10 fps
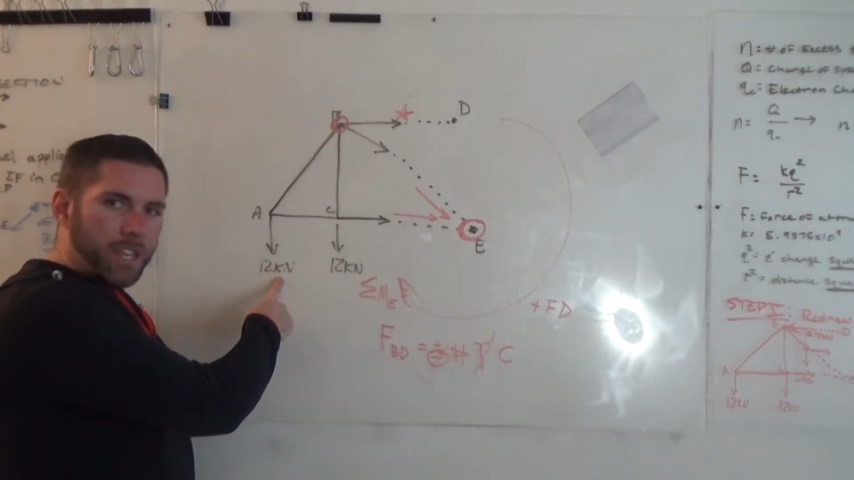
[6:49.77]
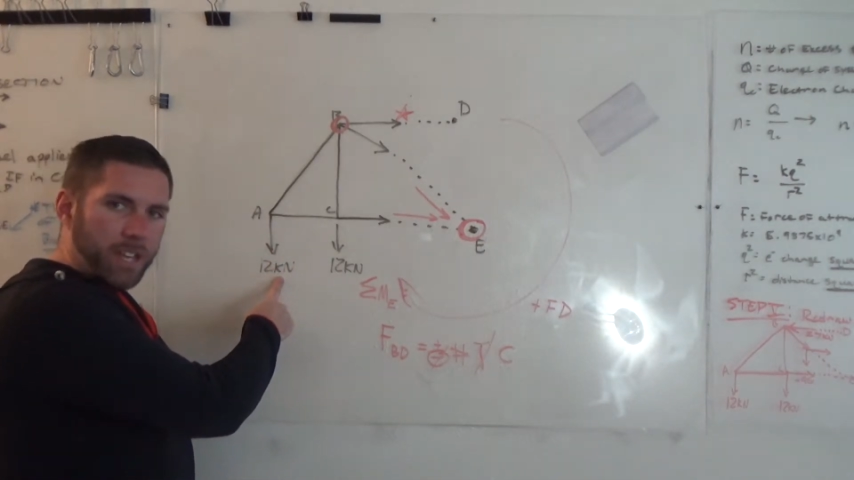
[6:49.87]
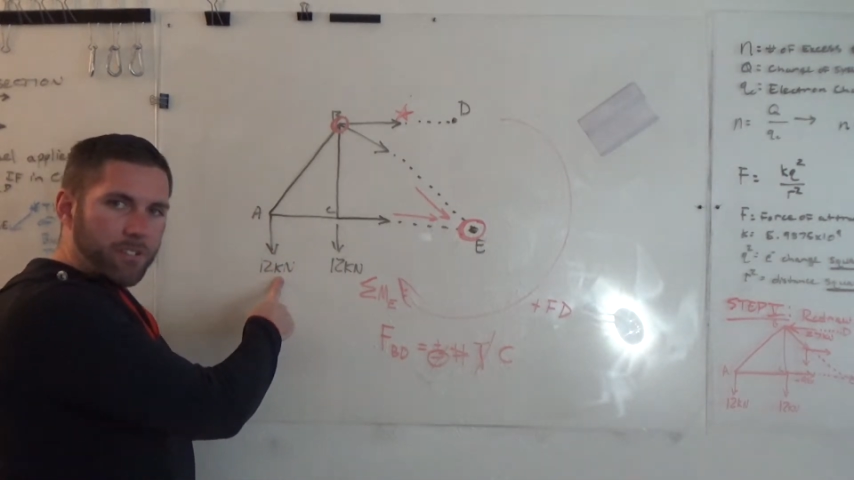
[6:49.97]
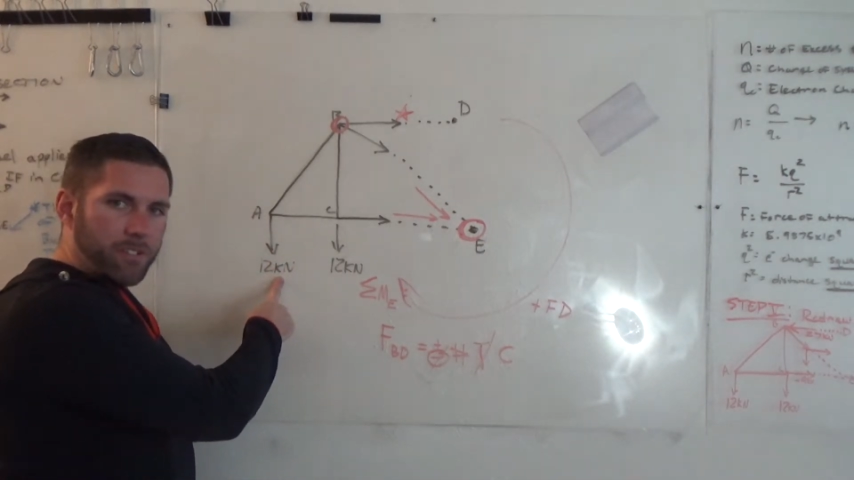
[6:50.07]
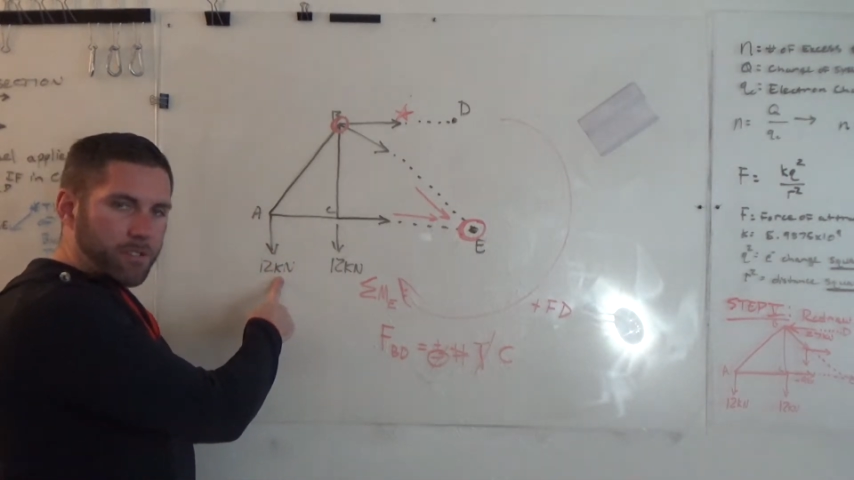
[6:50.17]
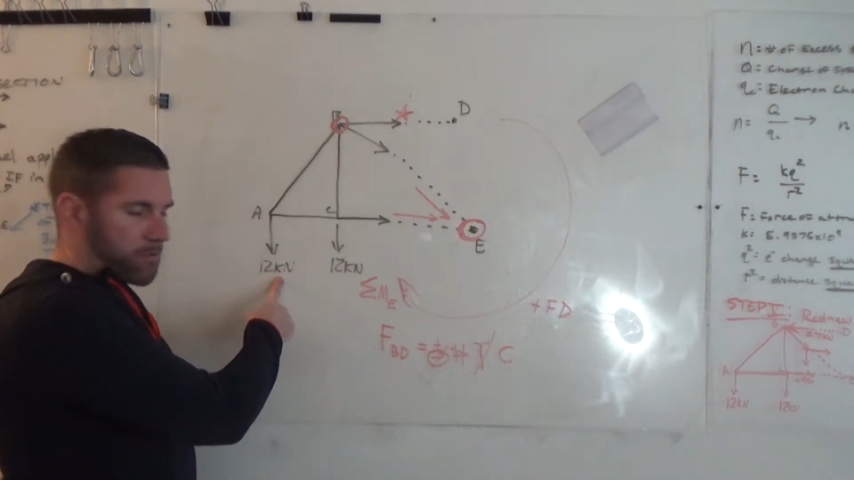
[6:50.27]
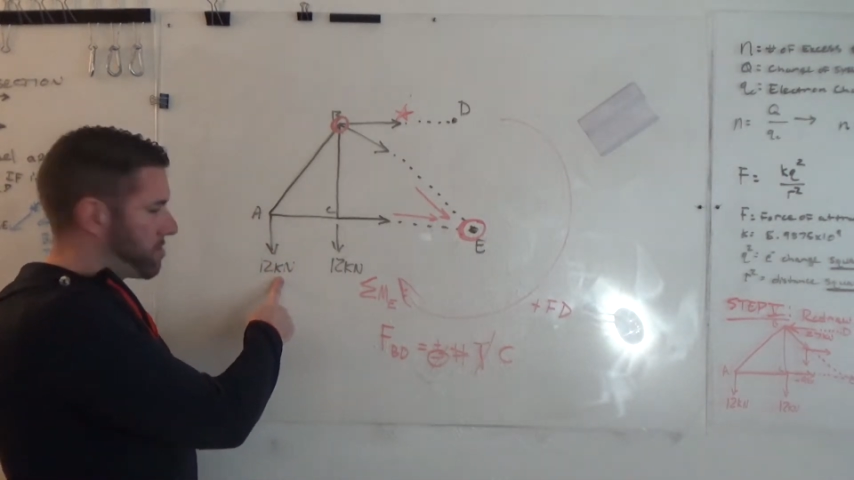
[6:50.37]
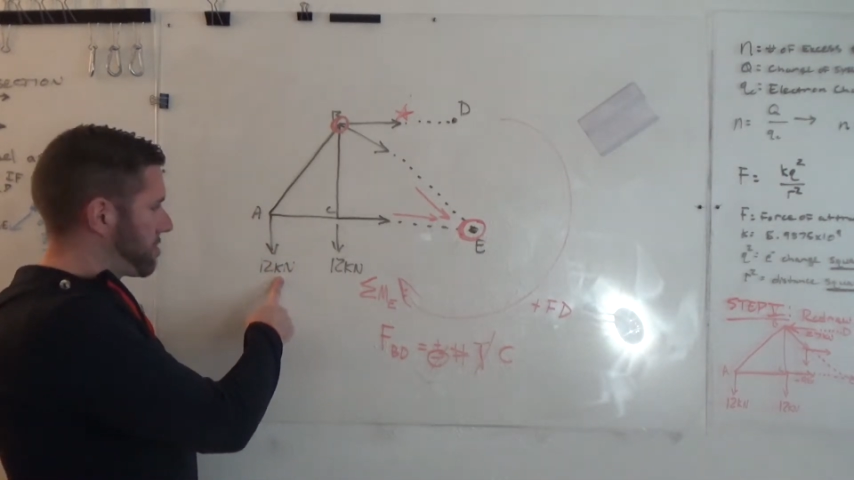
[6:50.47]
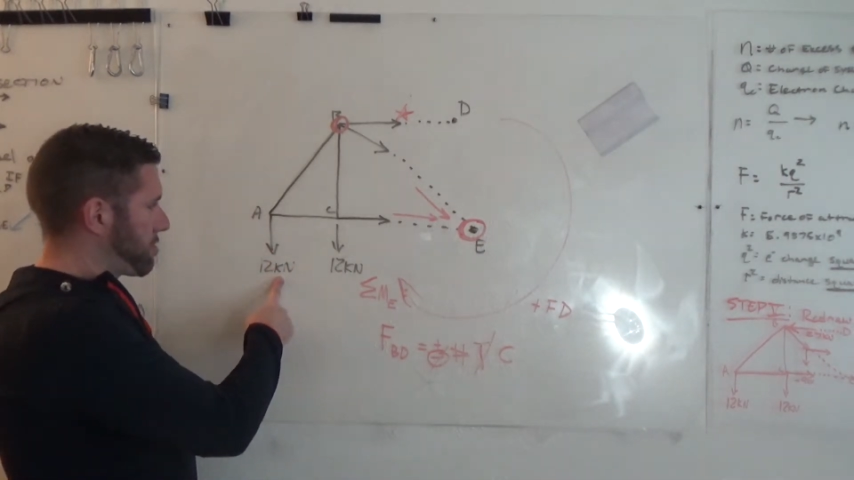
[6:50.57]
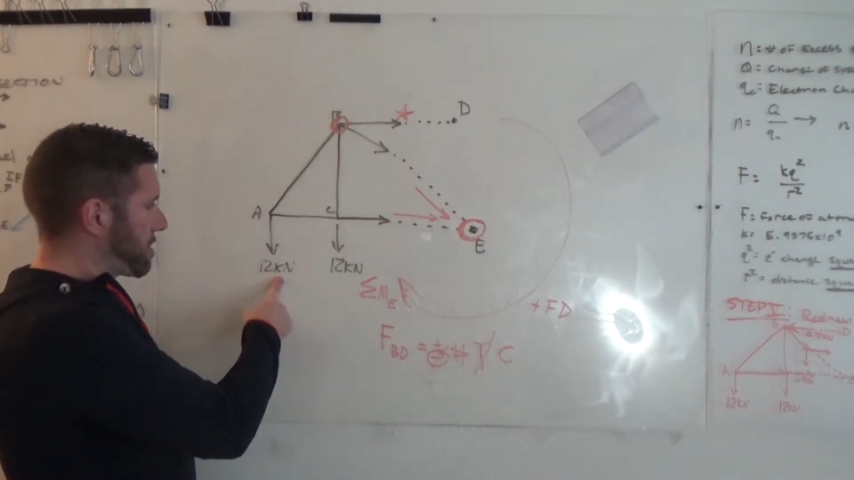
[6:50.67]

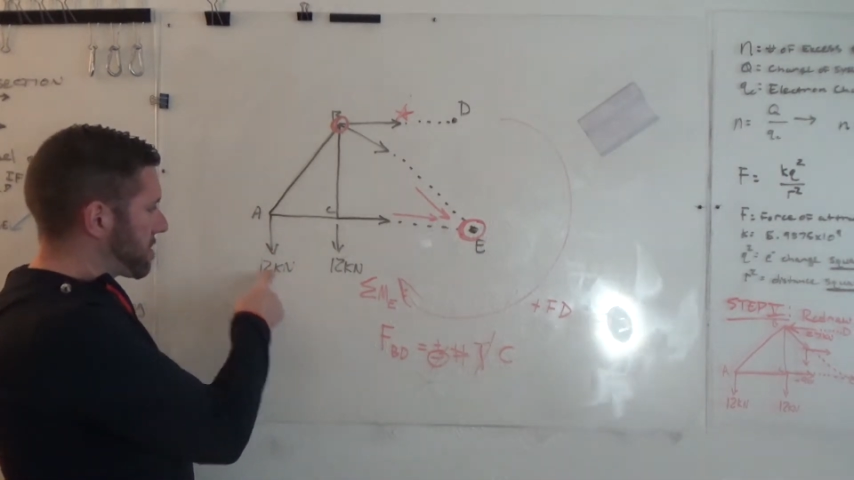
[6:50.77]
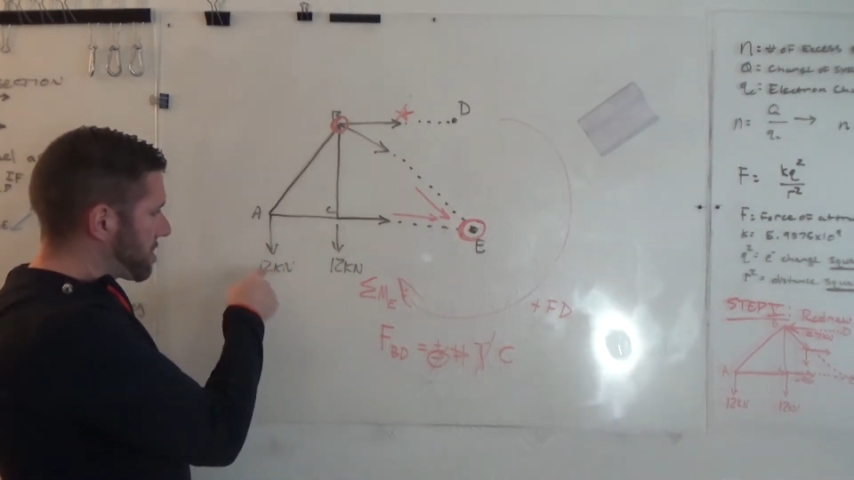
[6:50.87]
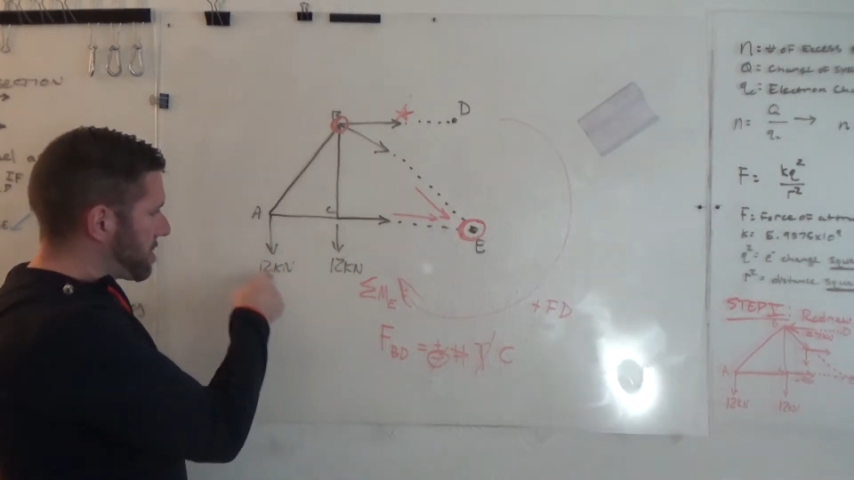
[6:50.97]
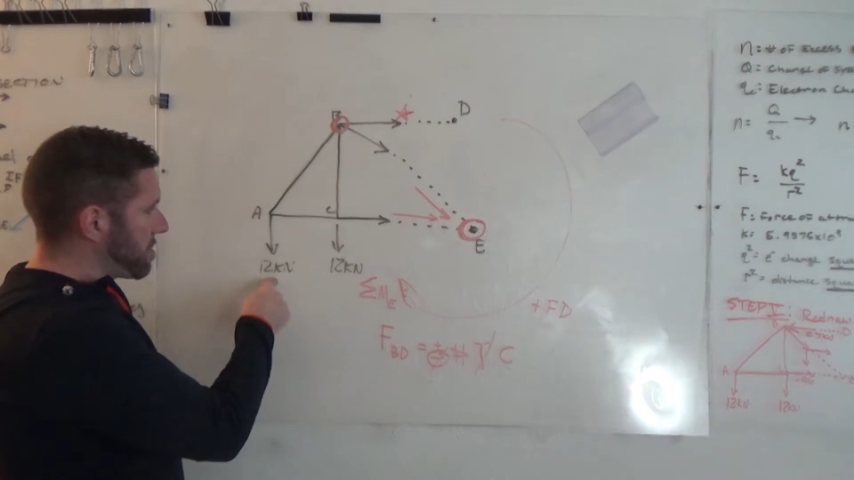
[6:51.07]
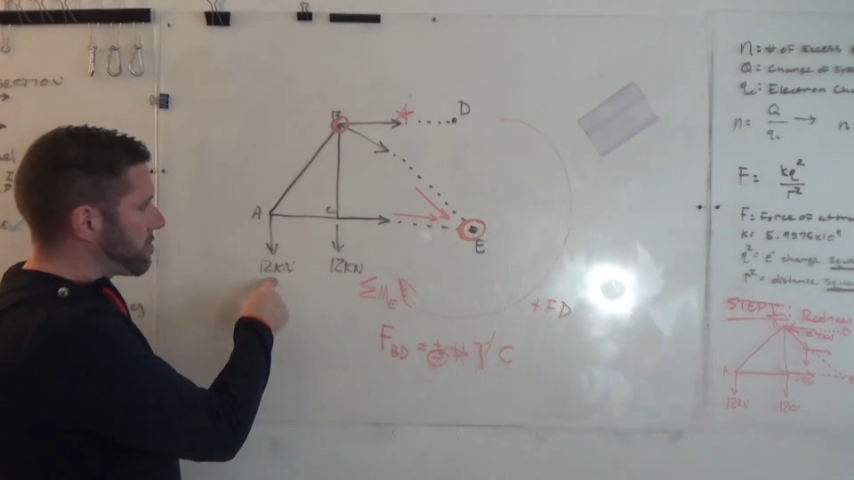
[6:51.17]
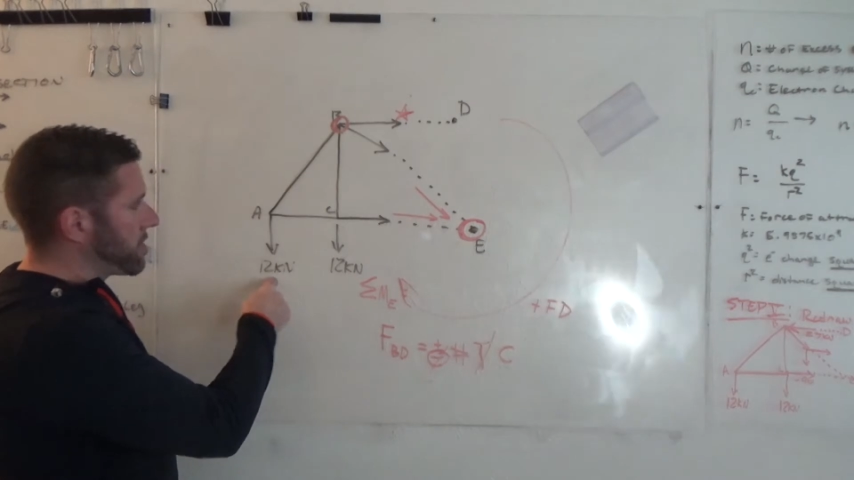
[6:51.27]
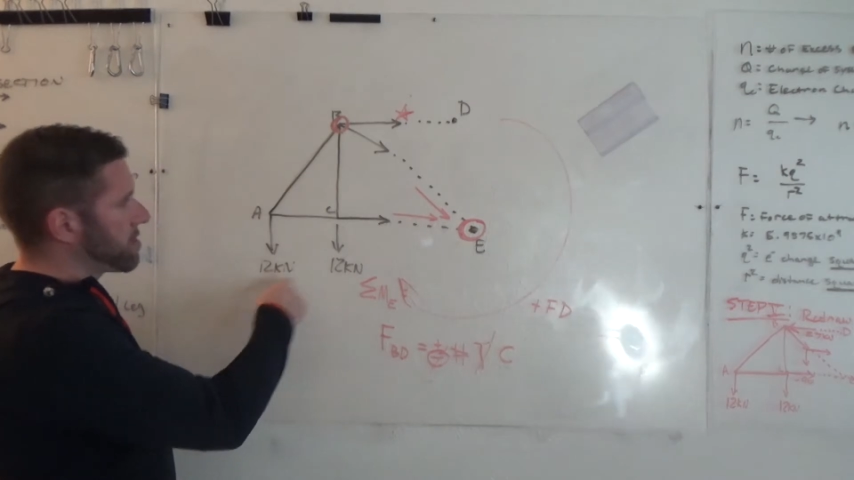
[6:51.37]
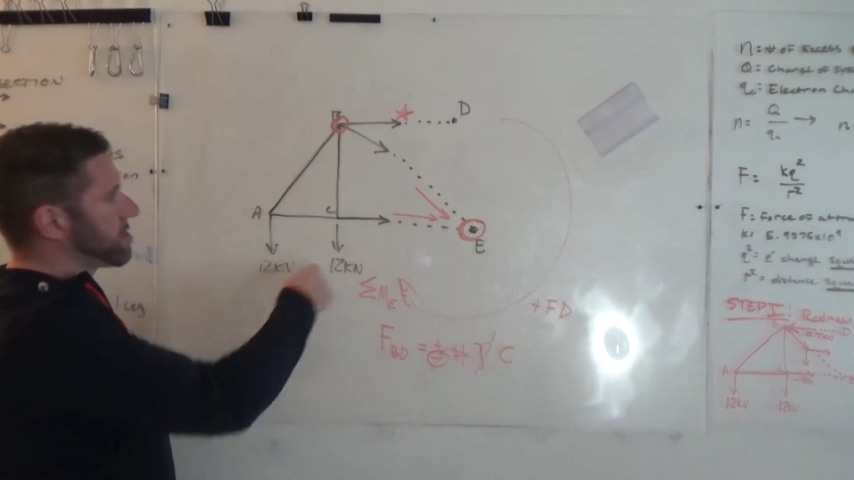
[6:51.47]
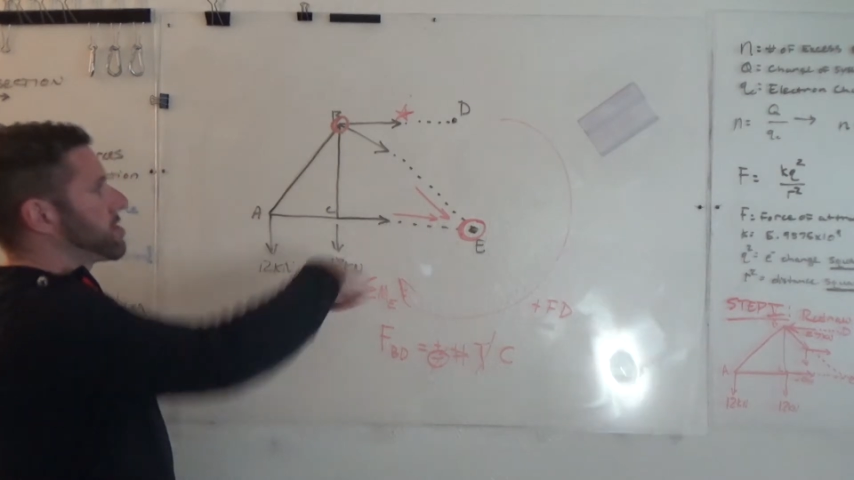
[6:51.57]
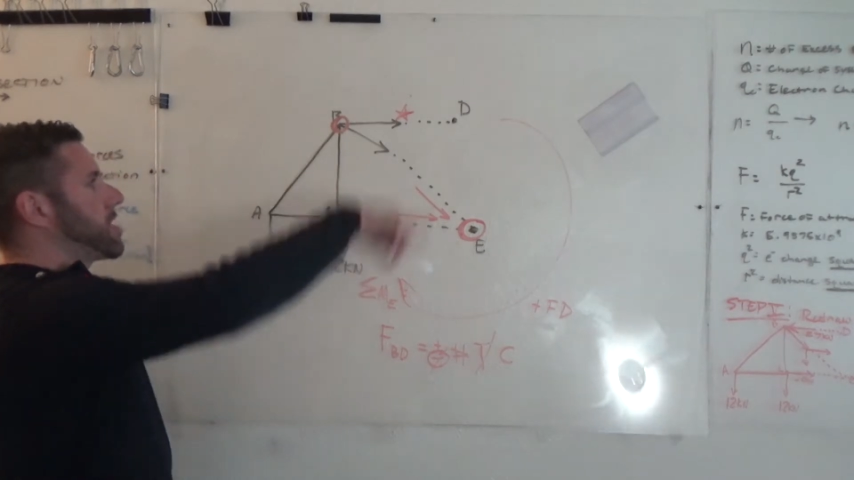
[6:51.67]
kilonewtons because it's the only
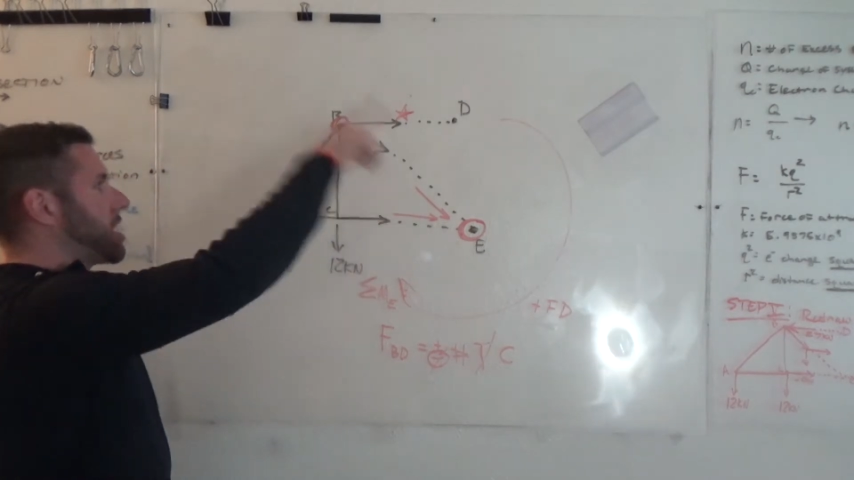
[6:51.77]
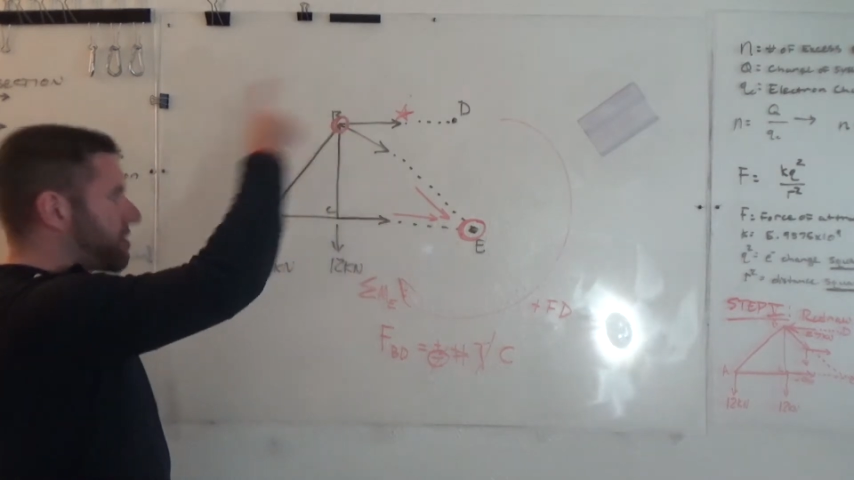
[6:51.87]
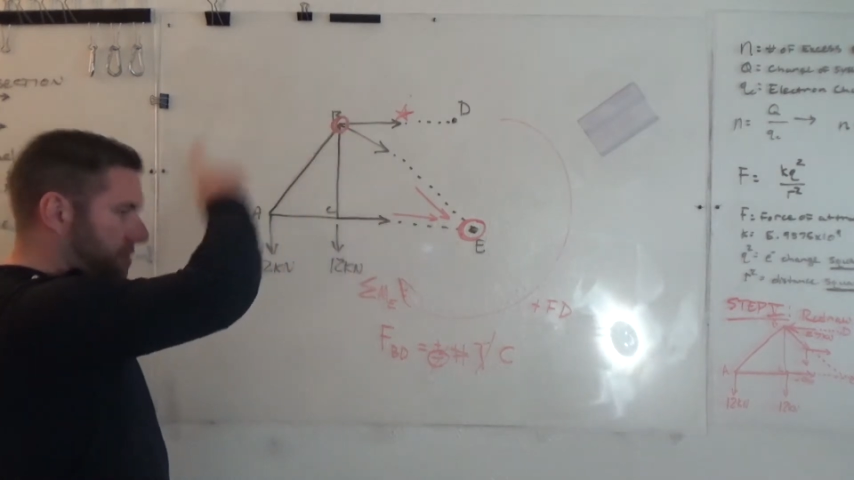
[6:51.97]
other thing